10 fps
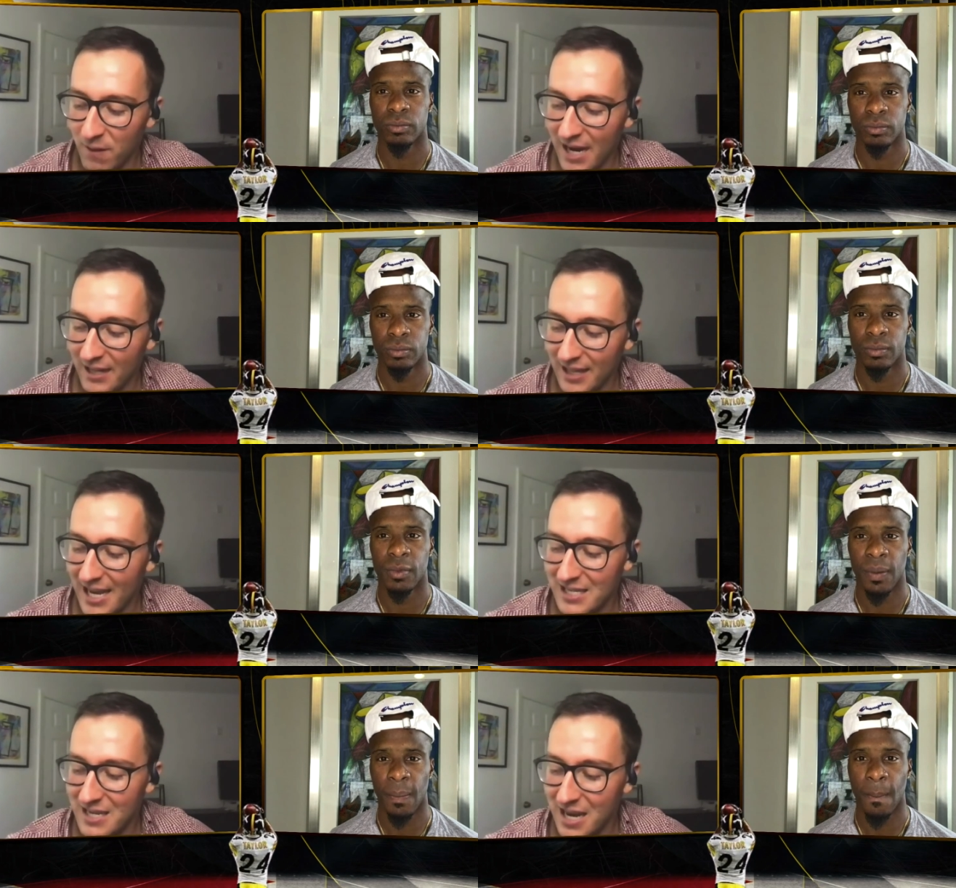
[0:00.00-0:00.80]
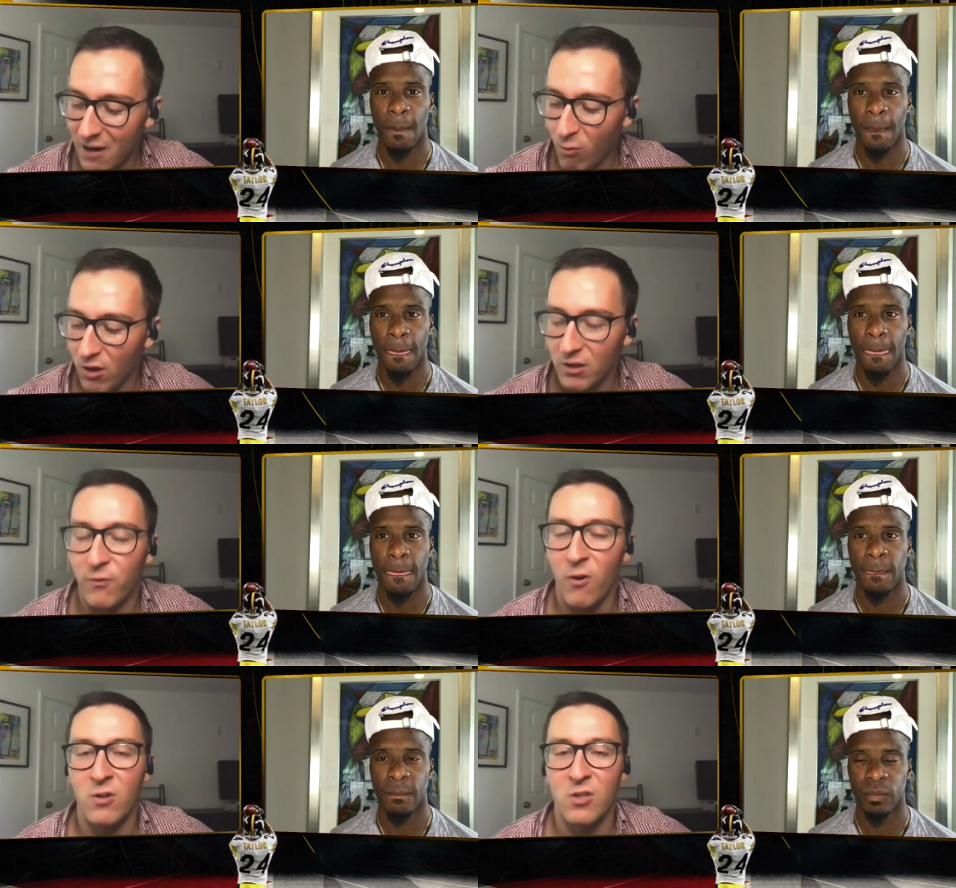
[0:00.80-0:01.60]
Speaker 1: Podcast Network,
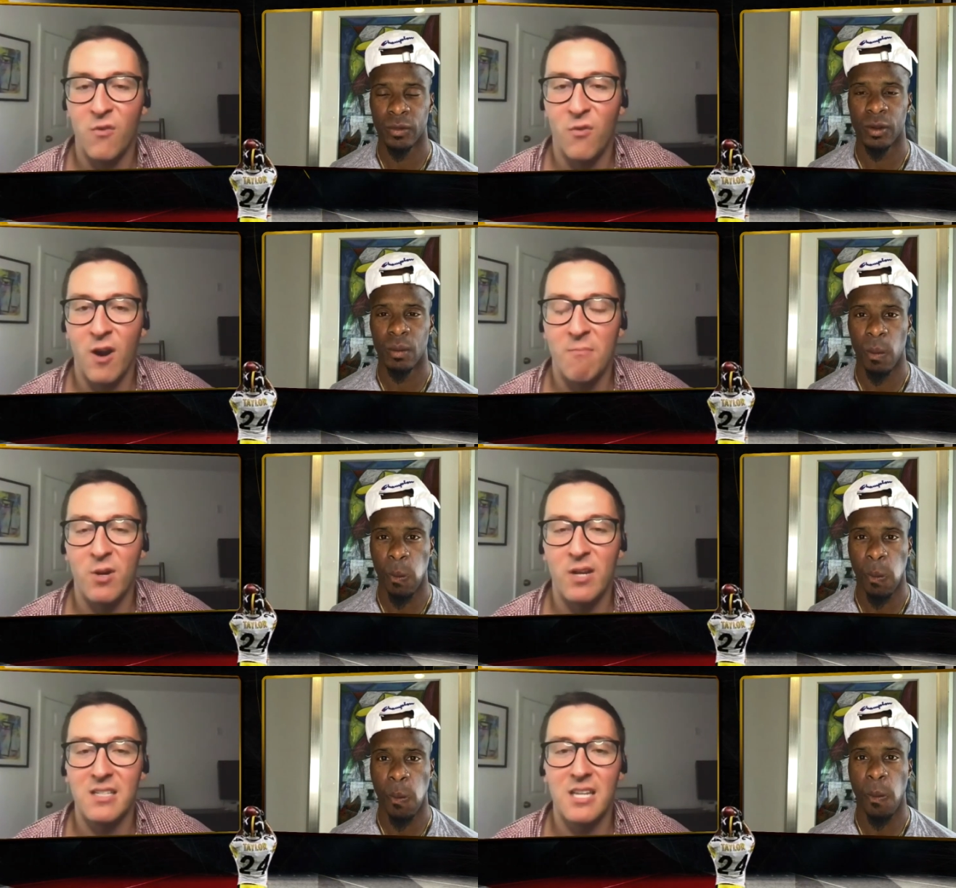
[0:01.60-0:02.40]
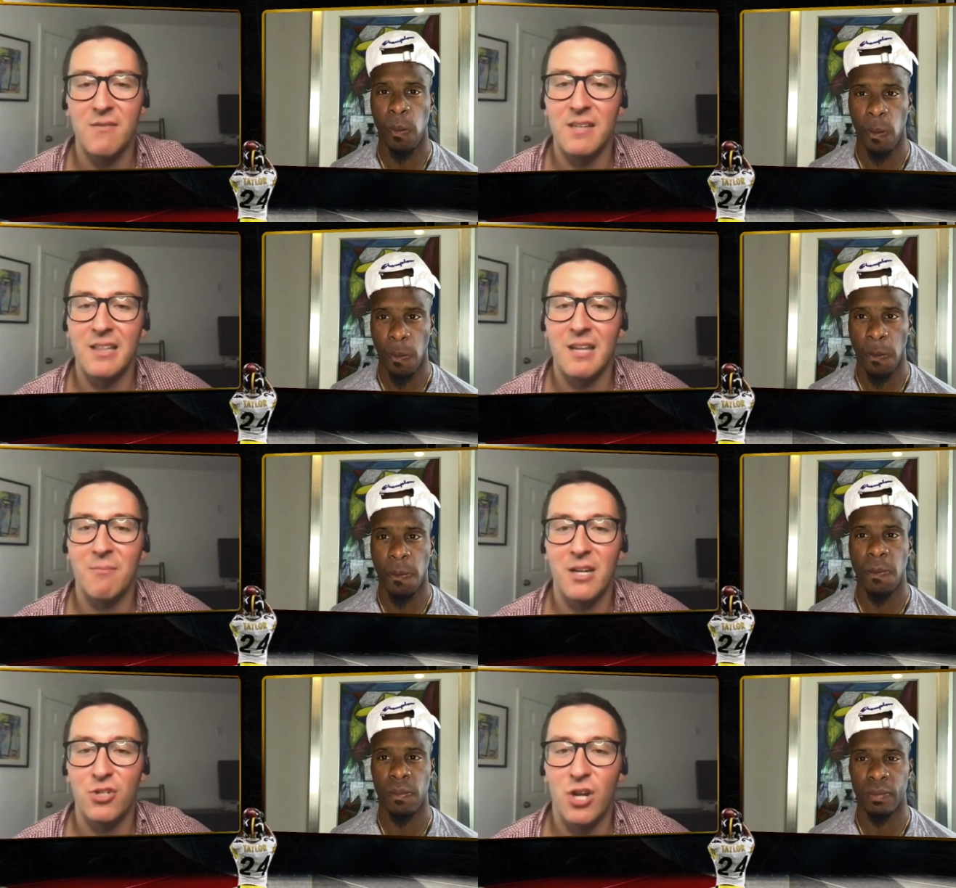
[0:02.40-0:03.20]
the folks over at Brinks TV,
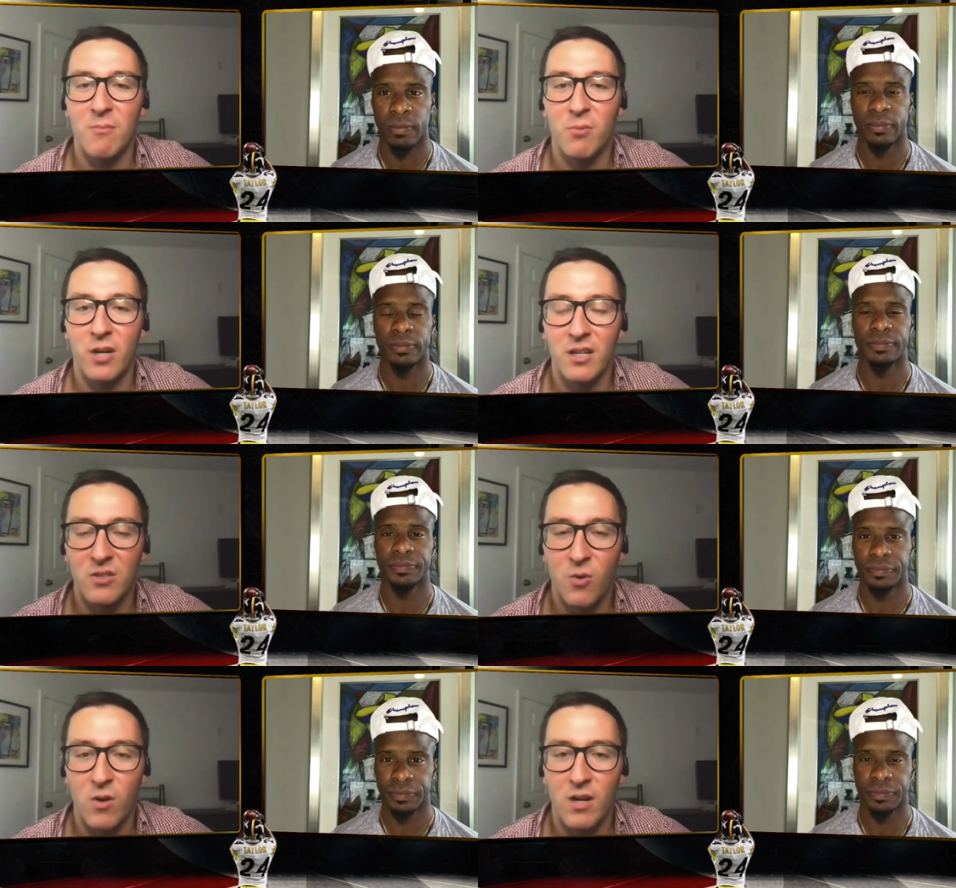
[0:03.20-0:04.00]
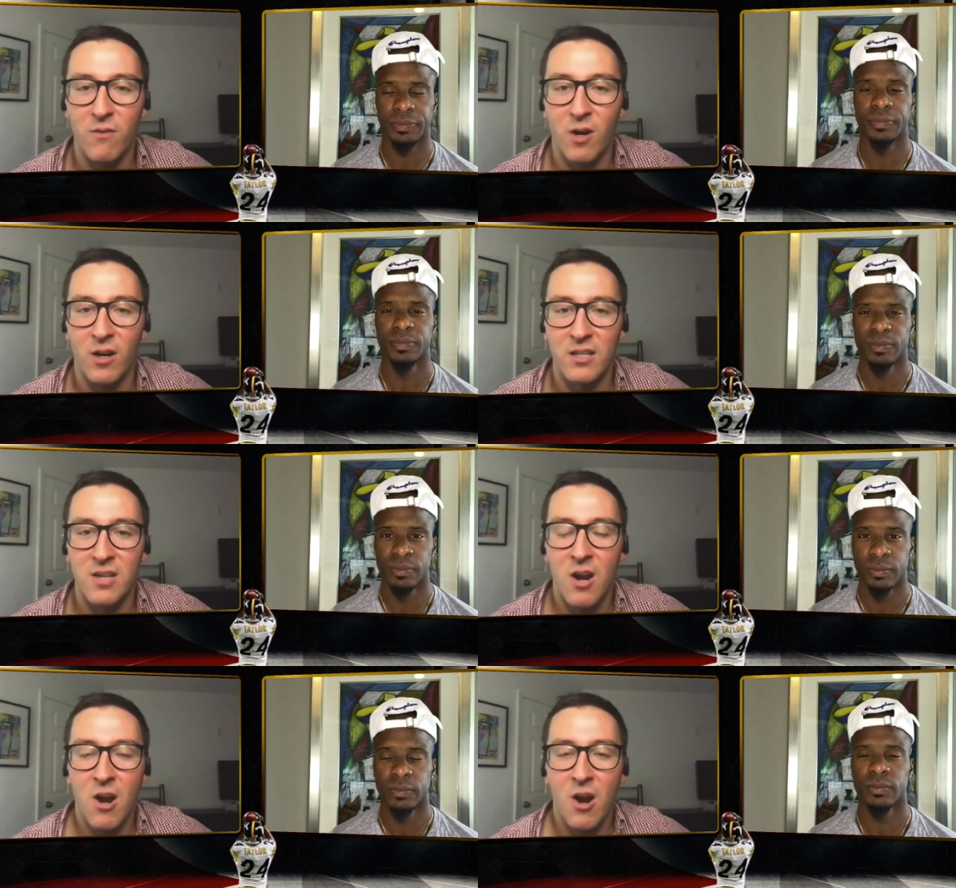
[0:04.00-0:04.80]
led by John Brinkus, Courtney
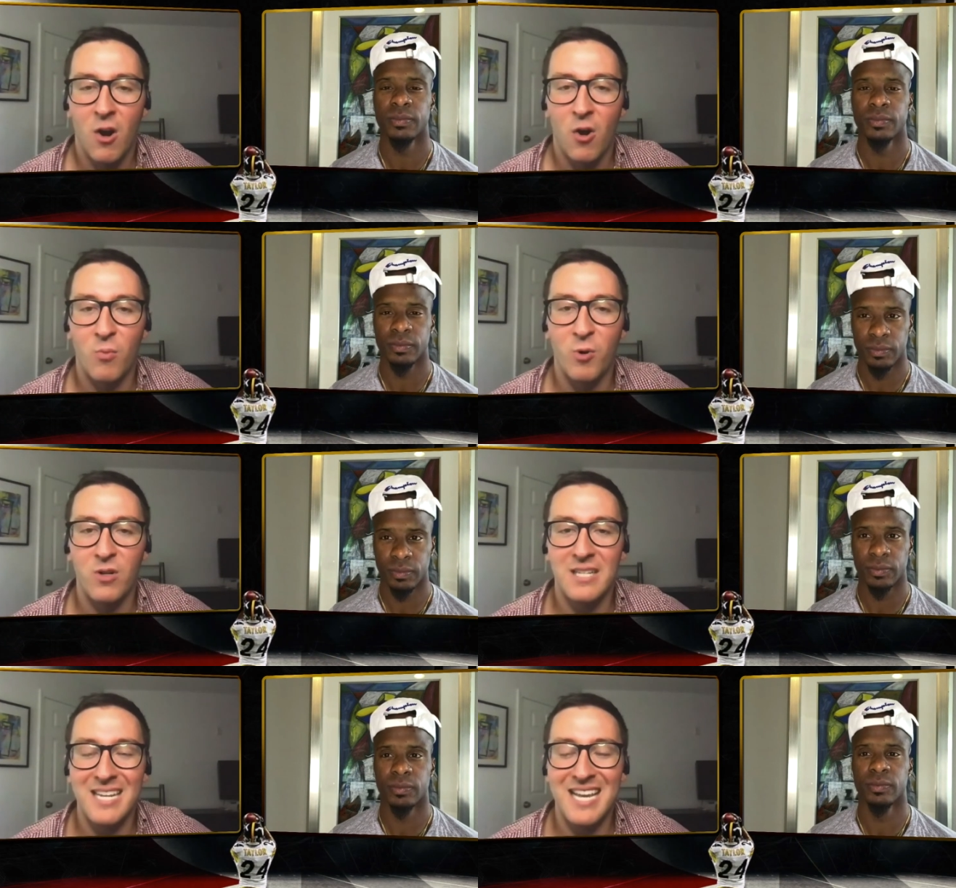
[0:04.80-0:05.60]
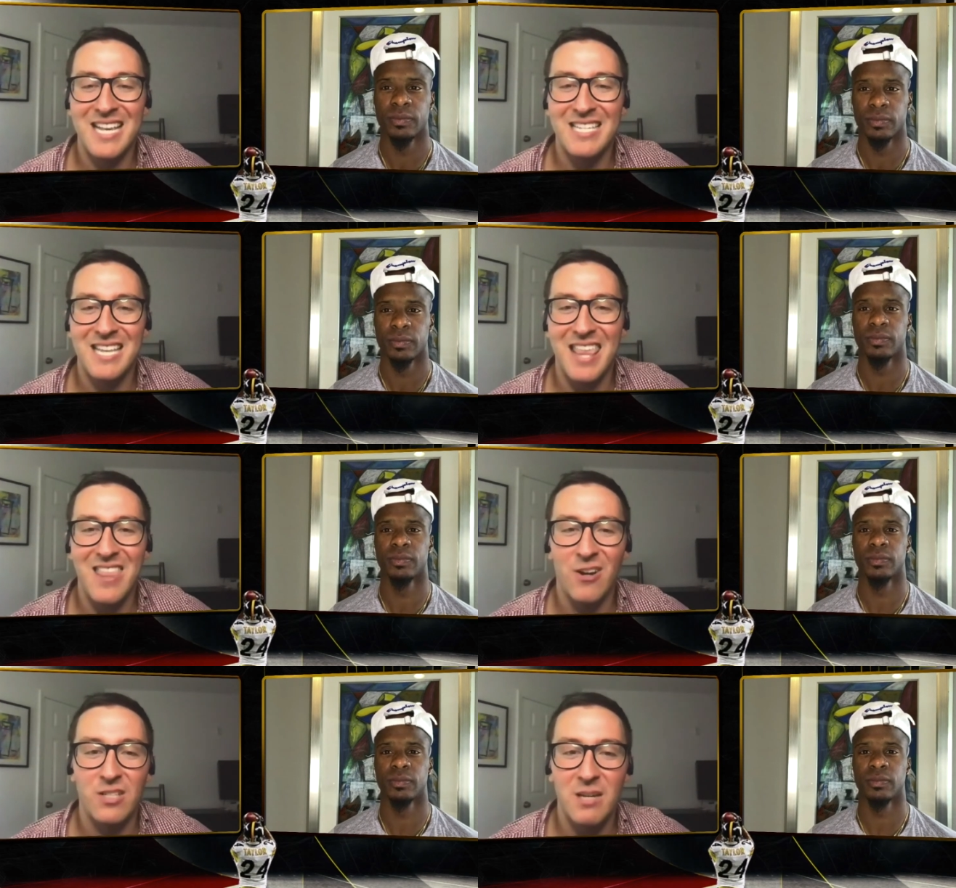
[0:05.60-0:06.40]
Vargas, Herbert Diaz,
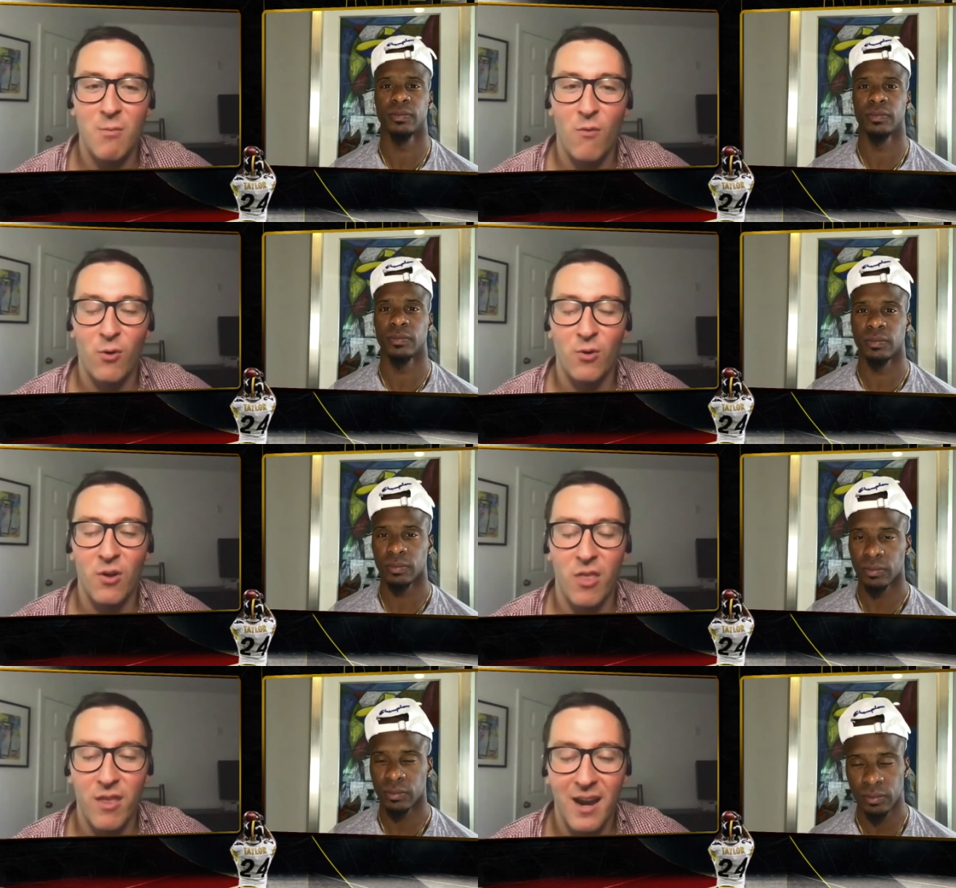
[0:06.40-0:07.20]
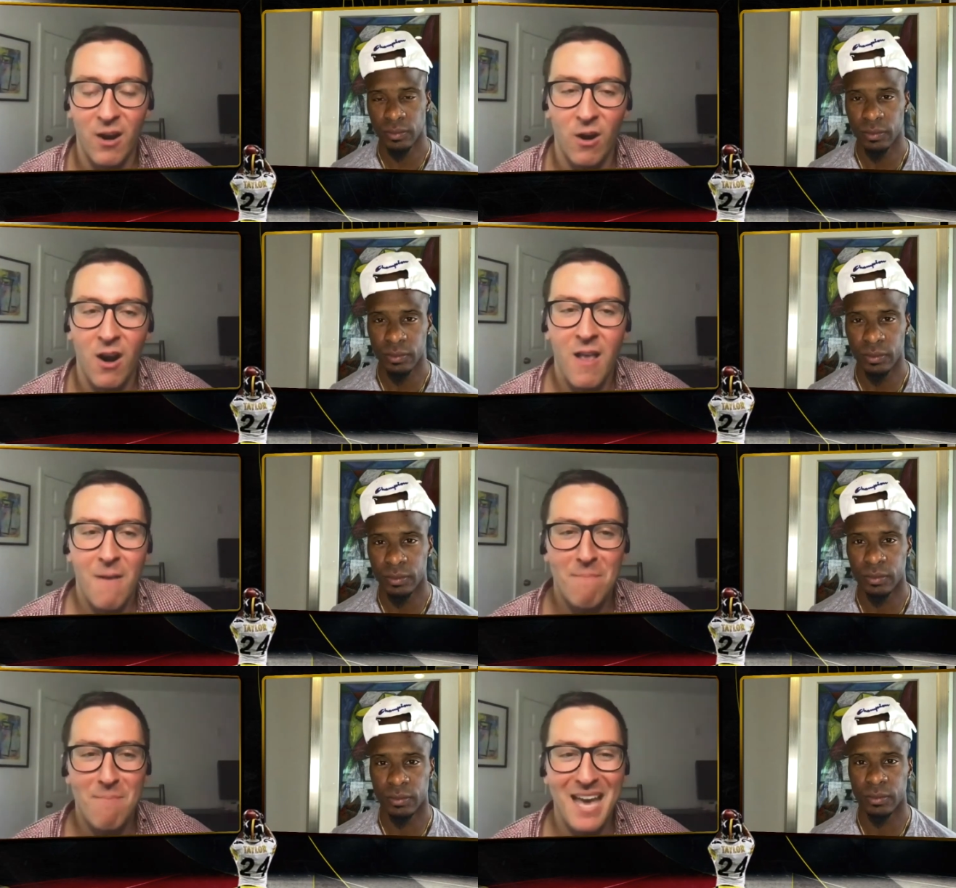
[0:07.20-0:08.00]
and their team over there.
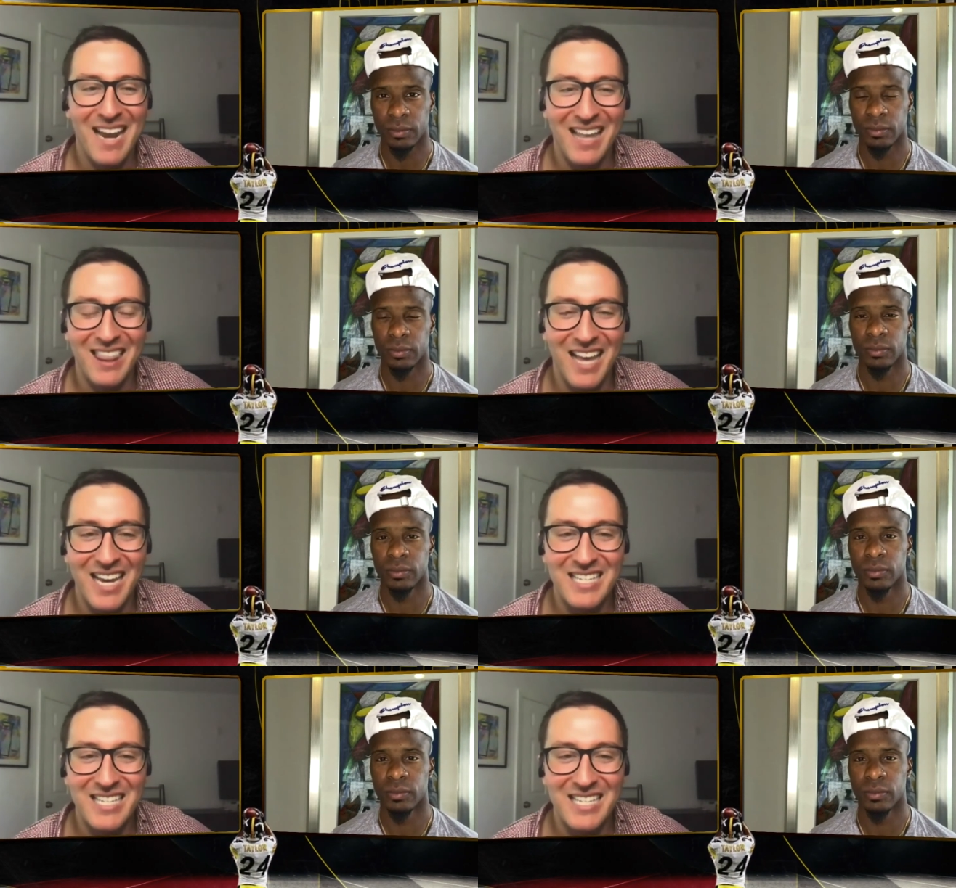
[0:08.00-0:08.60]
Bet Online,